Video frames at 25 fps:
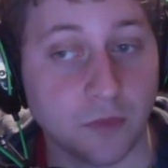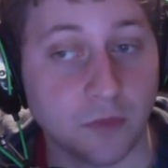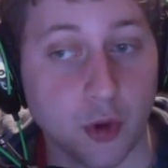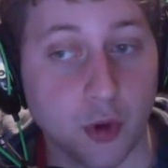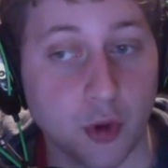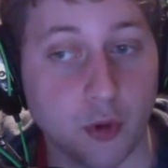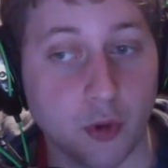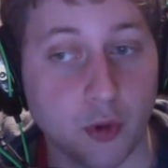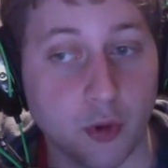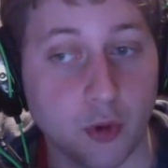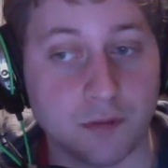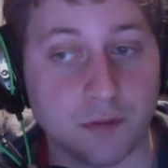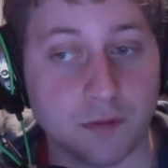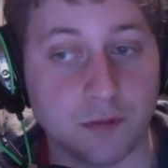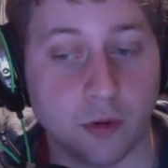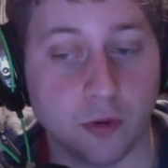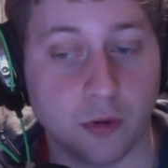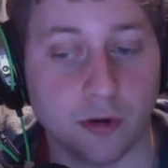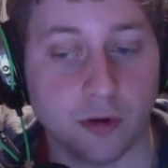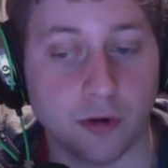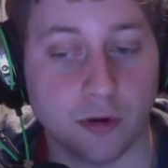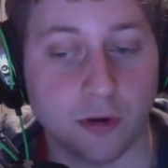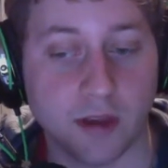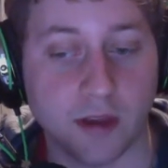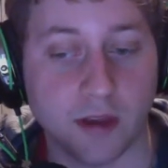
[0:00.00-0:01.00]
who is more
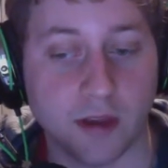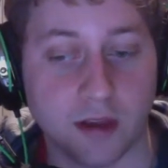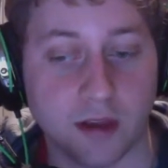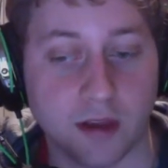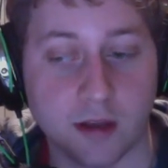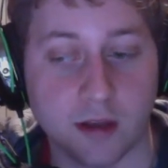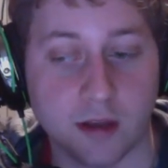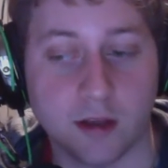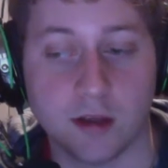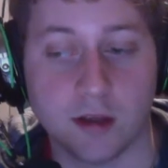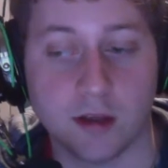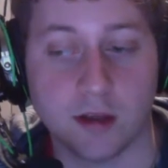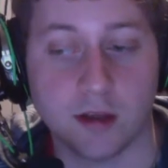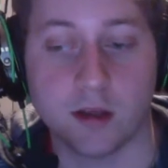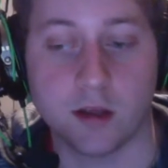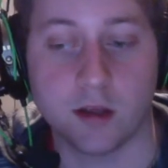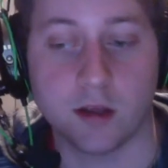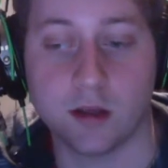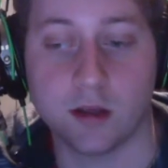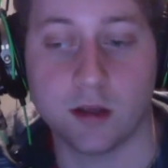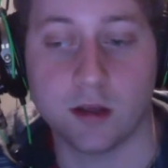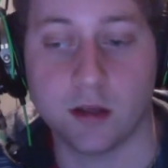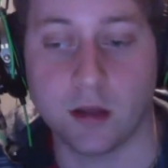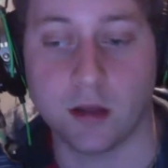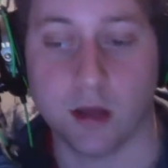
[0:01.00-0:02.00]
of a
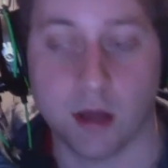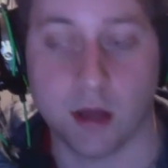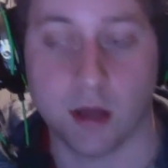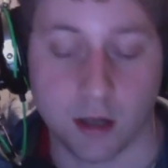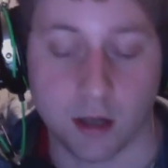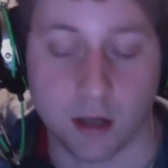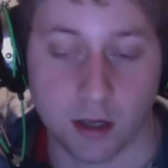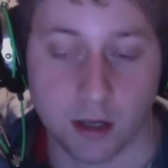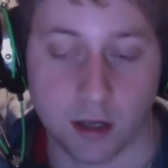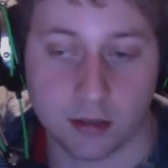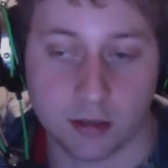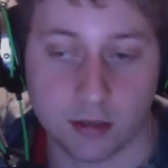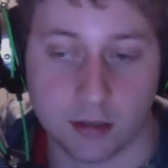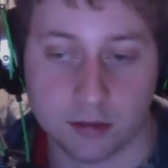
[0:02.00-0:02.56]
uh,